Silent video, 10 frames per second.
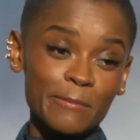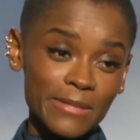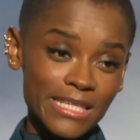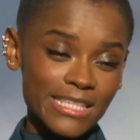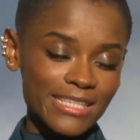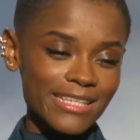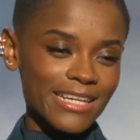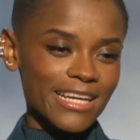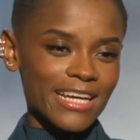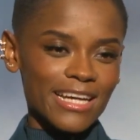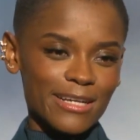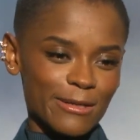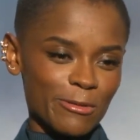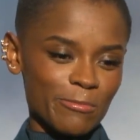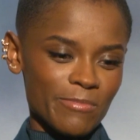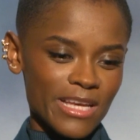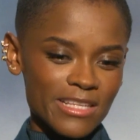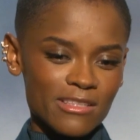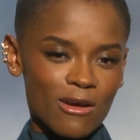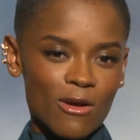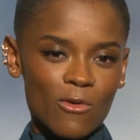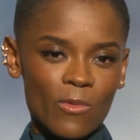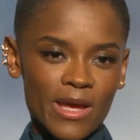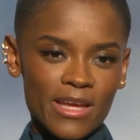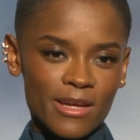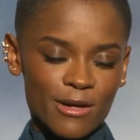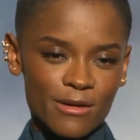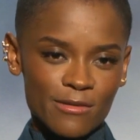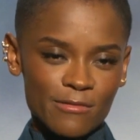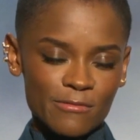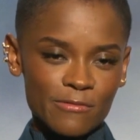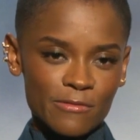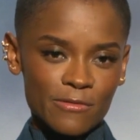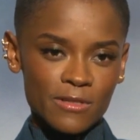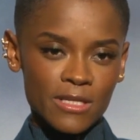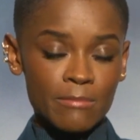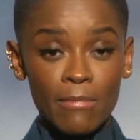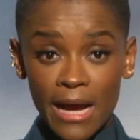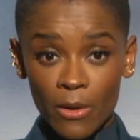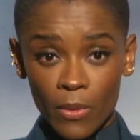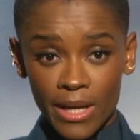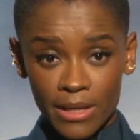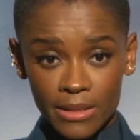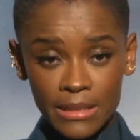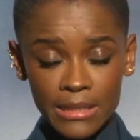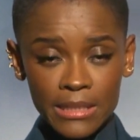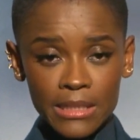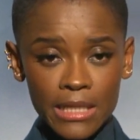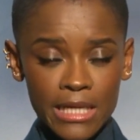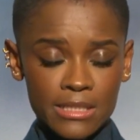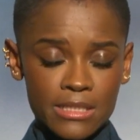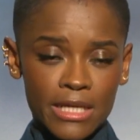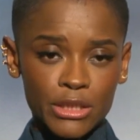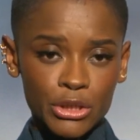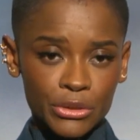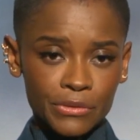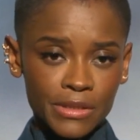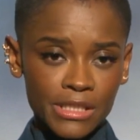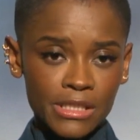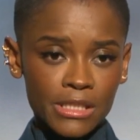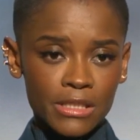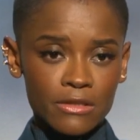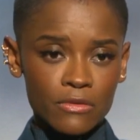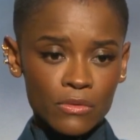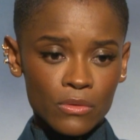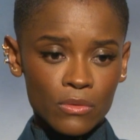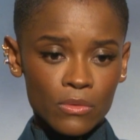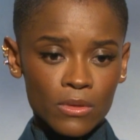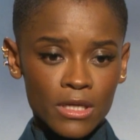me, it's our way of, and my way as Shuri, to